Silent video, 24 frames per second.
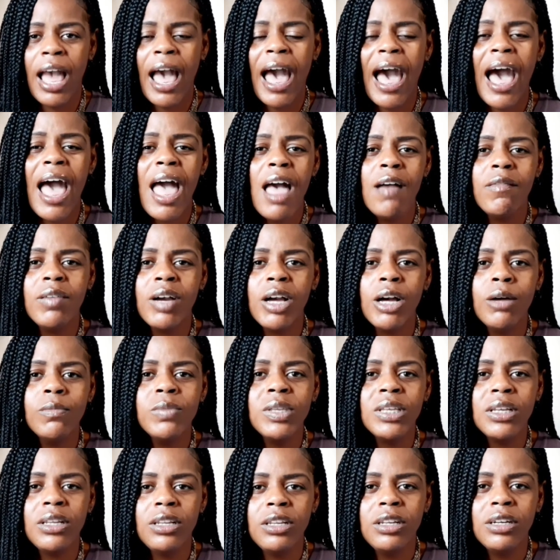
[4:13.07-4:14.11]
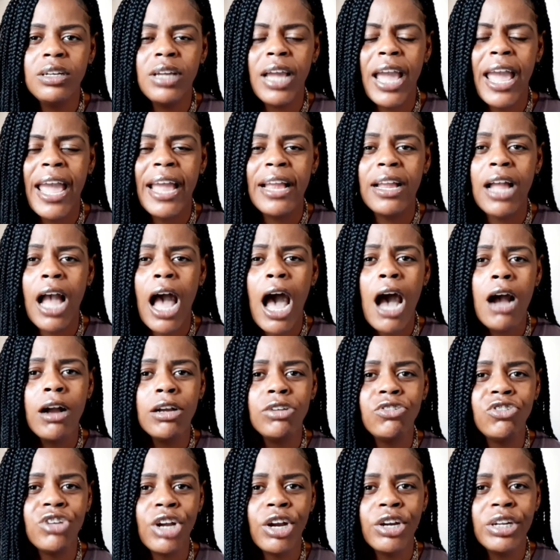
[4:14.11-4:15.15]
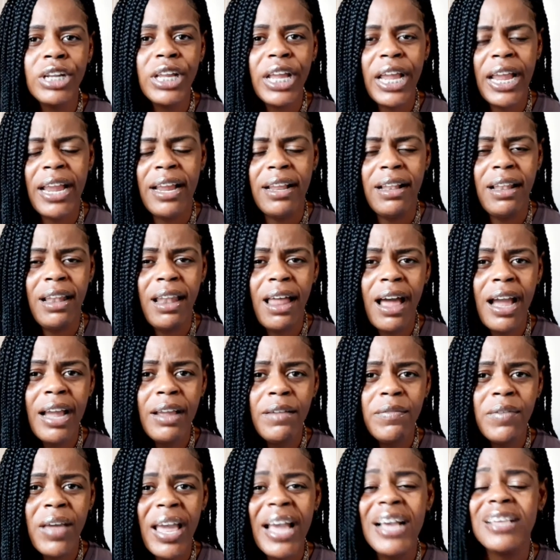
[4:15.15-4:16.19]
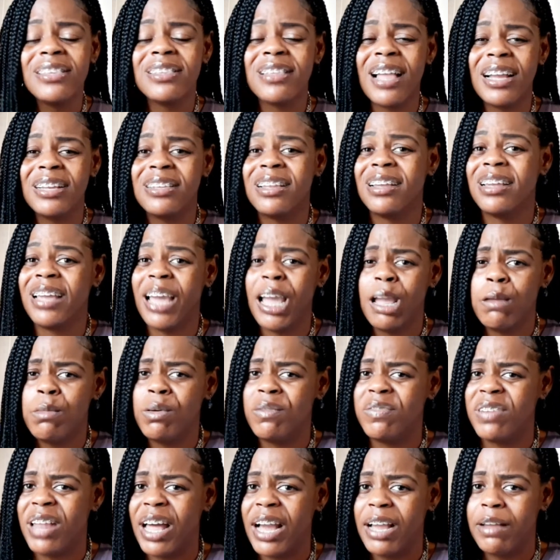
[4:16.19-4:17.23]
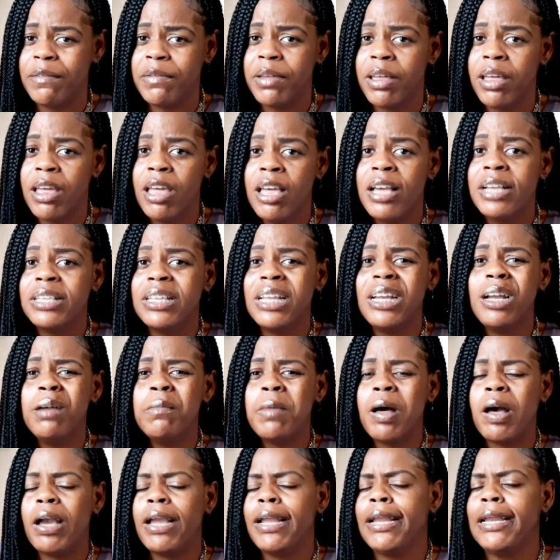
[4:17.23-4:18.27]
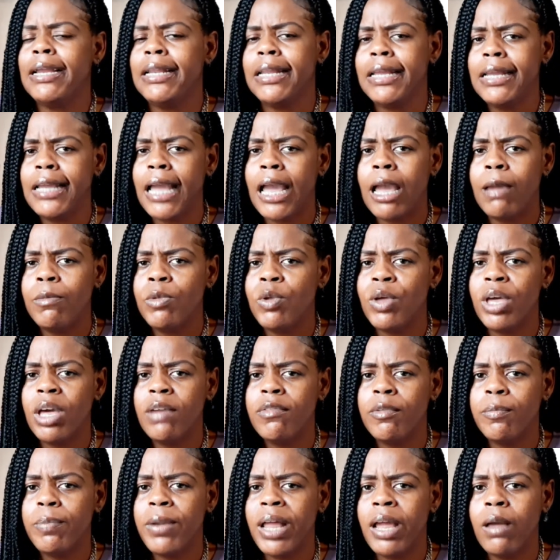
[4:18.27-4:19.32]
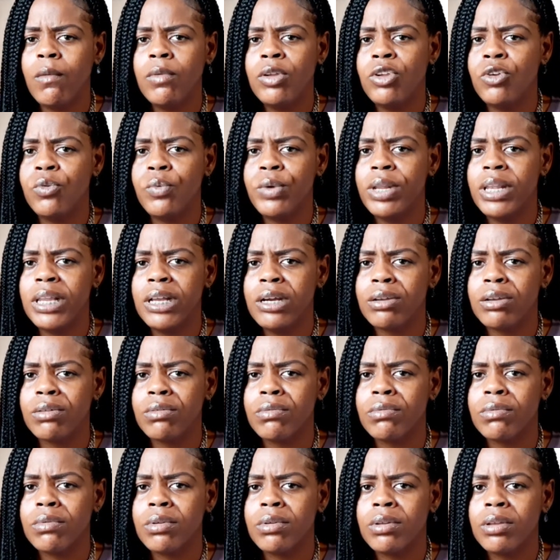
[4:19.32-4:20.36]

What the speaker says: I have come to look at our journey in life as like the game of life. Think about any game you ever played when you were little.